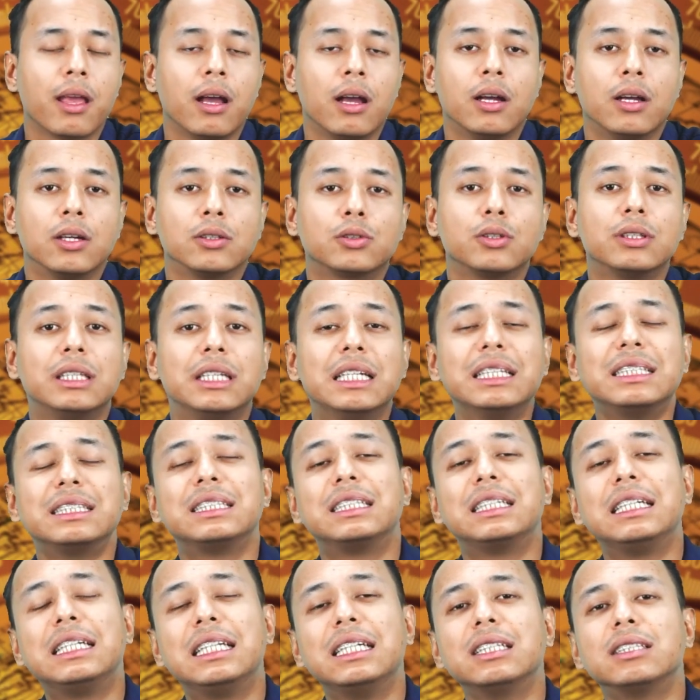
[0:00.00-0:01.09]
So these
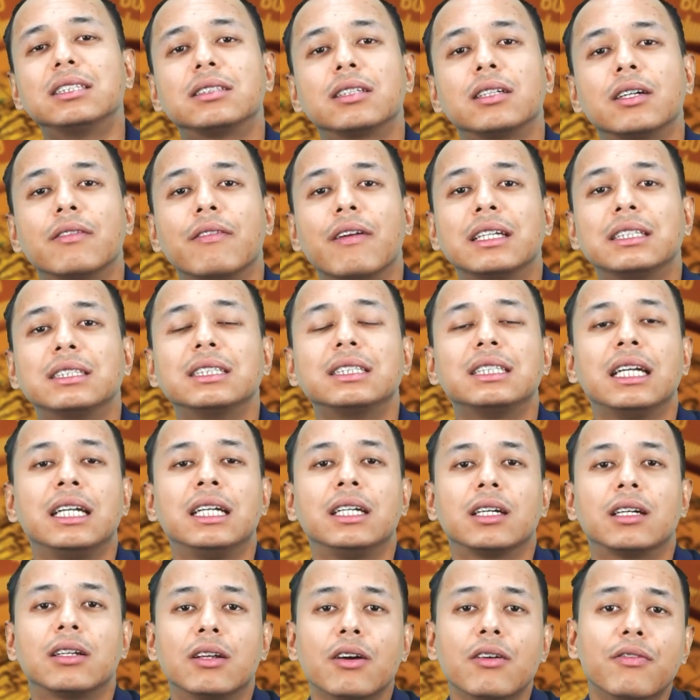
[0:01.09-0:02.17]
cities serve as a
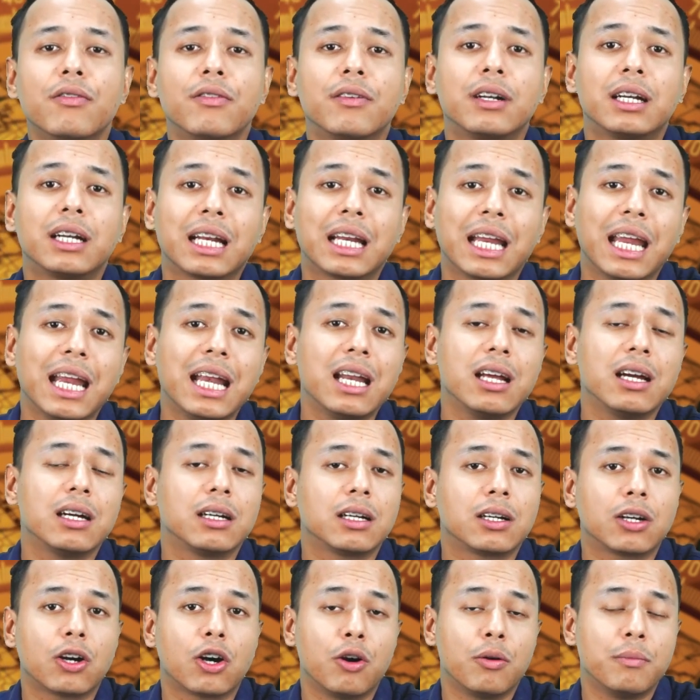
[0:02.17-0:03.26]
center of trade,
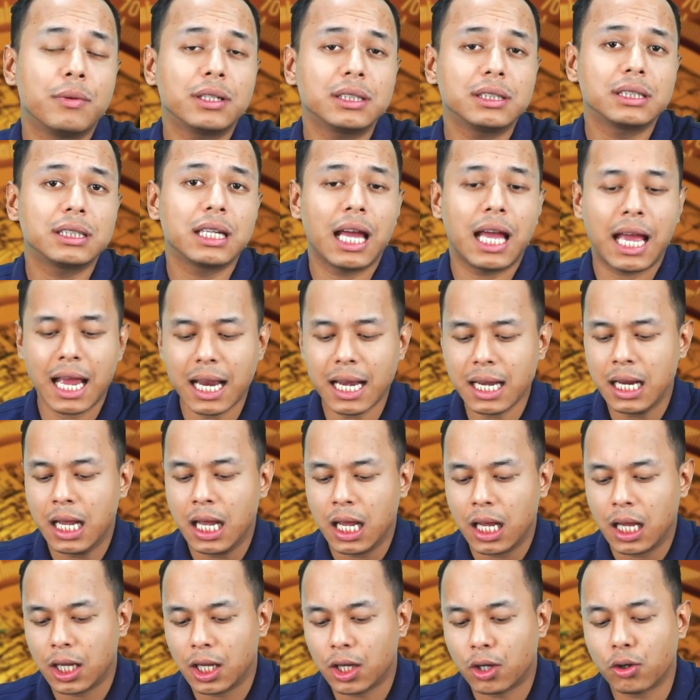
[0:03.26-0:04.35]
commerce and
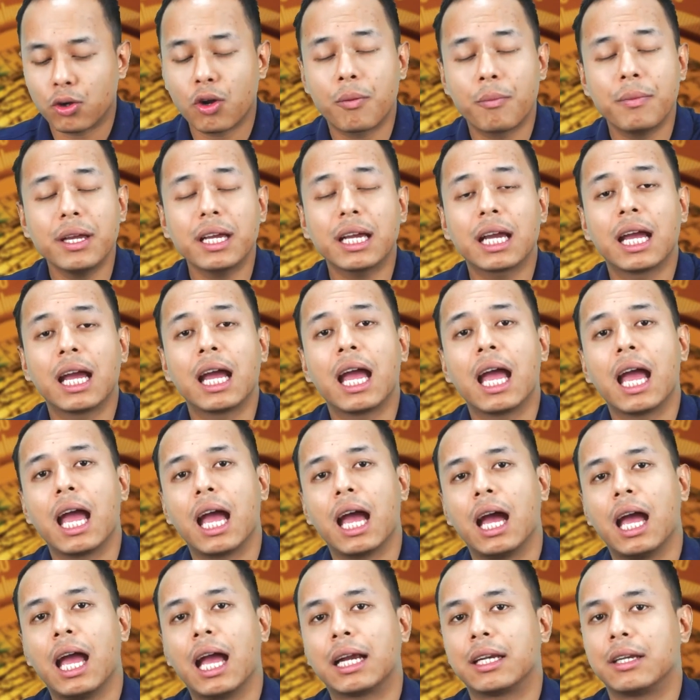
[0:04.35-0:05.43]
economic
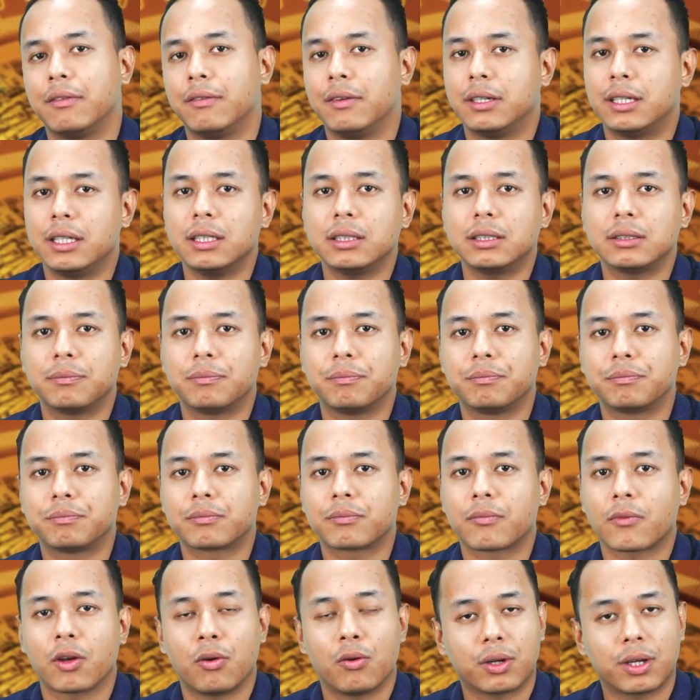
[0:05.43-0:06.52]
activities.
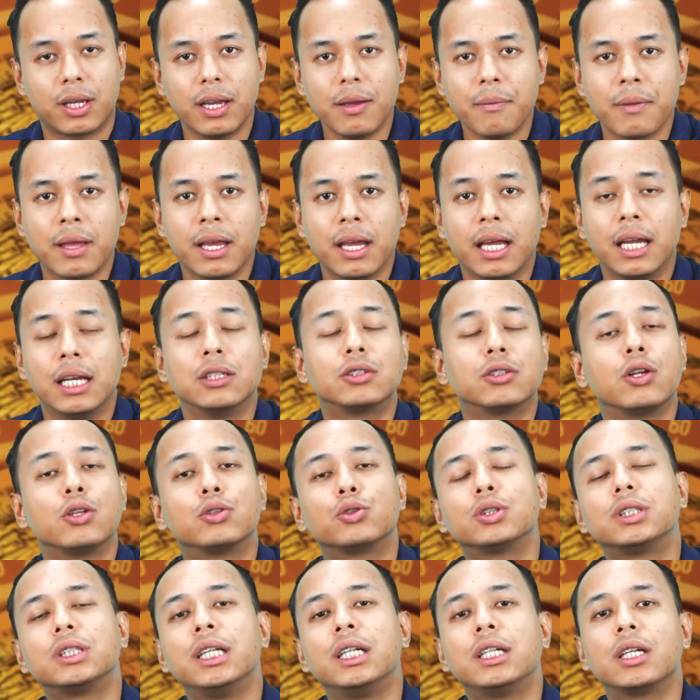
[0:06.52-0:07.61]
Okay, it is also
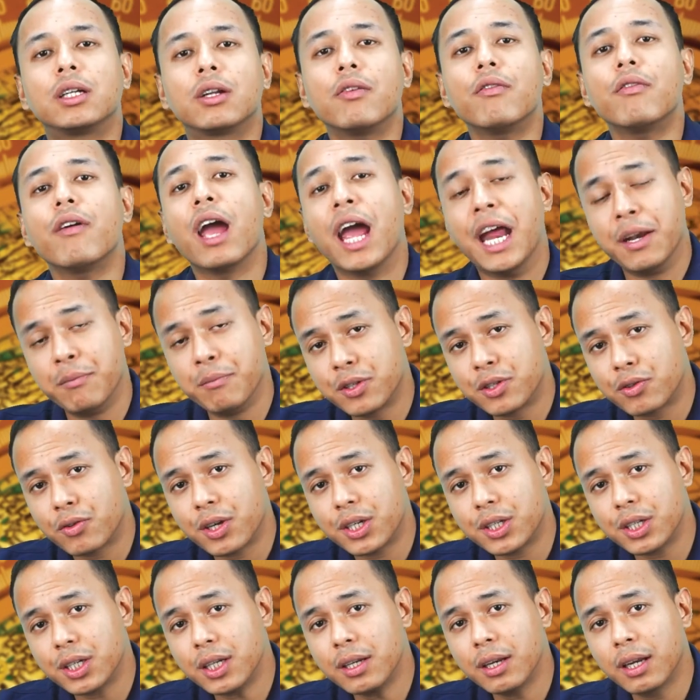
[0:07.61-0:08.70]
center of
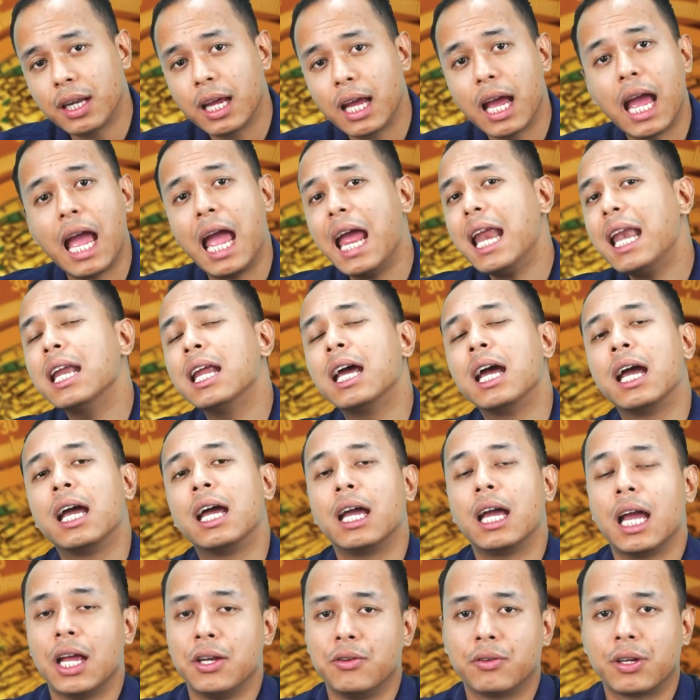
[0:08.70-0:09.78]
administration and
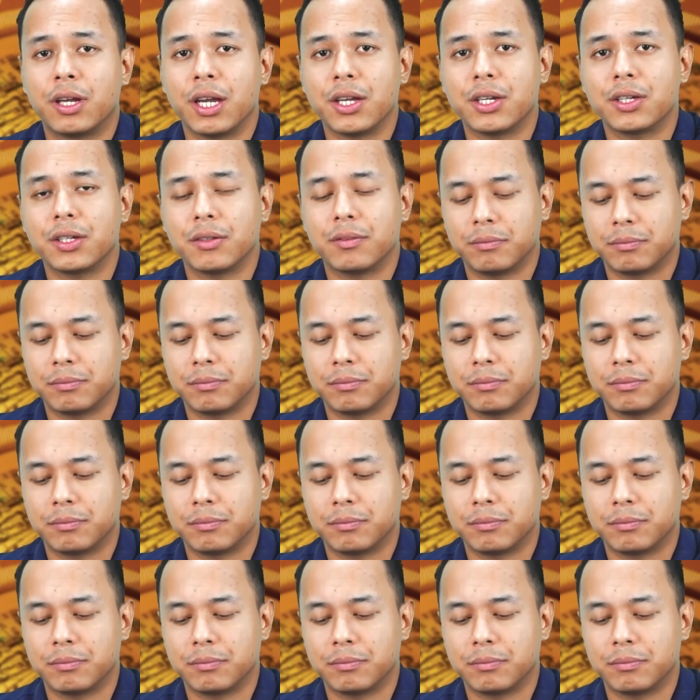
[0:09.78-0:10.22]
education.